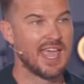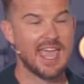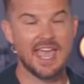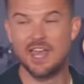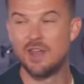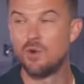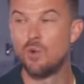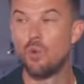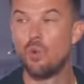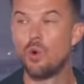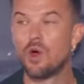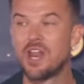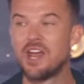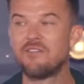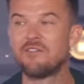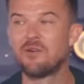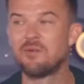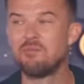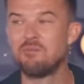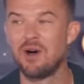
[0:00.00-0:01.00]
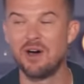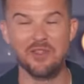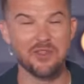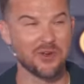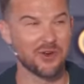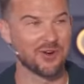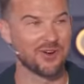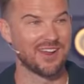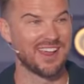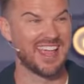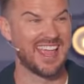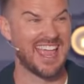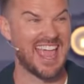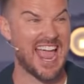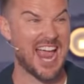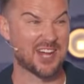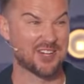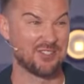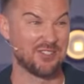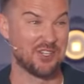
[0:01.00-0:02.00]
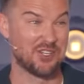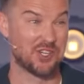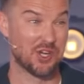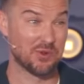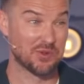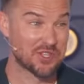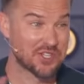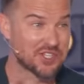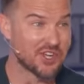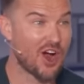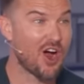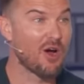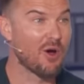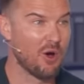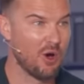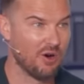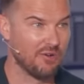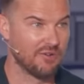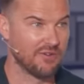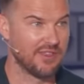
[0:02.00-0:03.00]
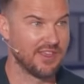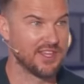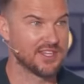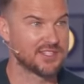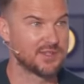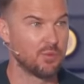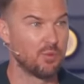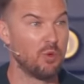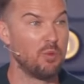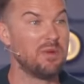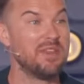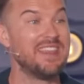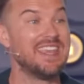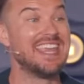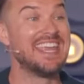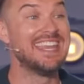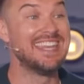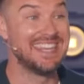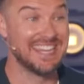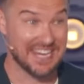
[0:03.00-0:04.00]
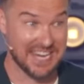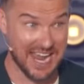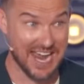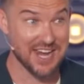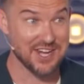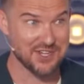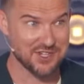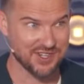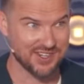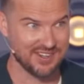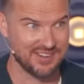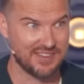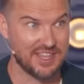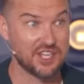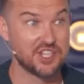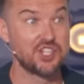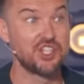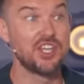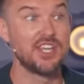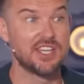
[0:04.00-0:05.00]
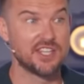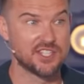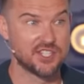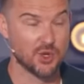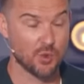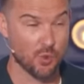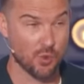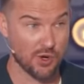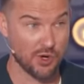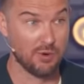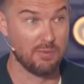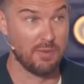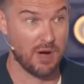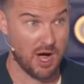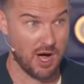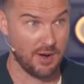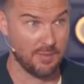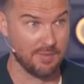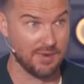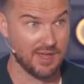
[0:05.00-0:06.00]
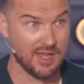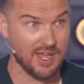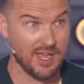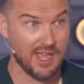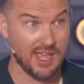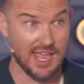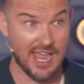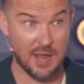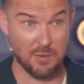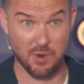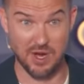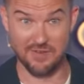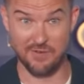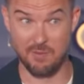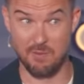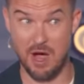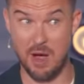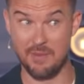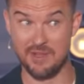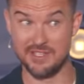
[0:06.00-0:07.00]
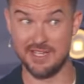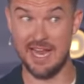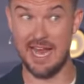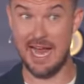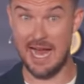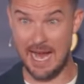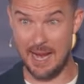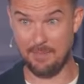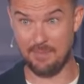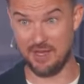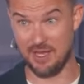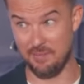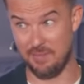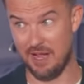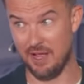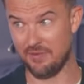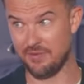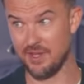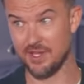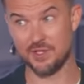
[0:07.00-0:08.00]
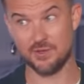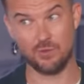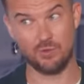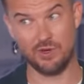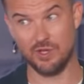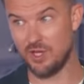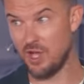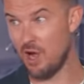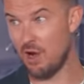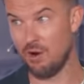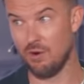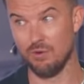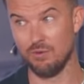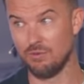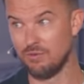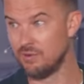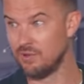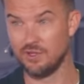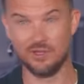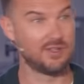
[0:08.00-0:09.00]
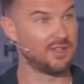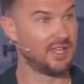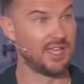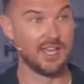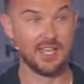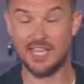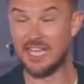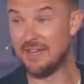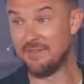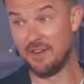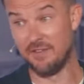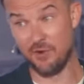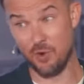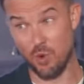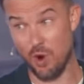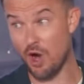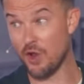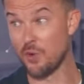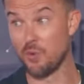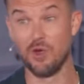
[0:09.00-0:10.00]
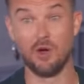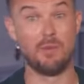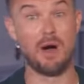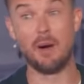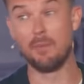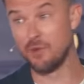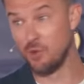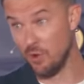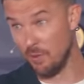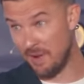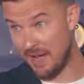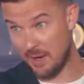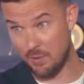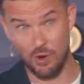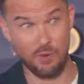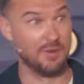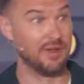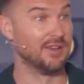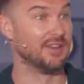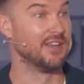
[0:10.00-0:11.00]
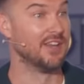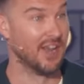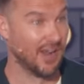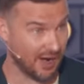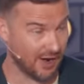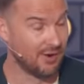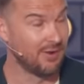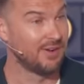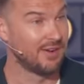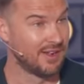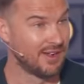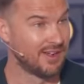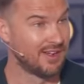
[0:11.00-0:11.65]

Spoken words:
And whatever mother actually shows sorrow over this will be the indication that she is the real mom. And whatever mom is happy about this, well, yo, even if you are the real mom, you a bad woman, you know?